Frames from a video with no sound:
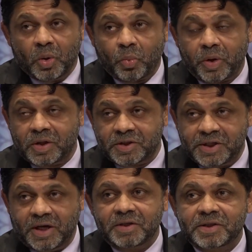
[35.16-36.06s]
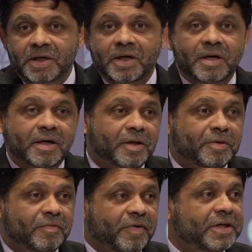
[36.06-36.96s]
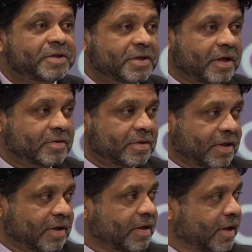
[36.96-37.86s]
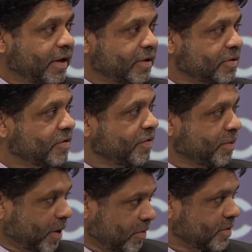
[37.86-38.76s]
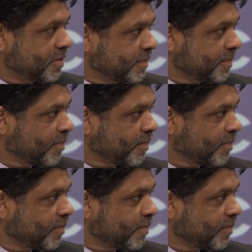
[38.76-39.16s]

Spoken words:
where the Chancellor and the Vice Chancellor are actually females.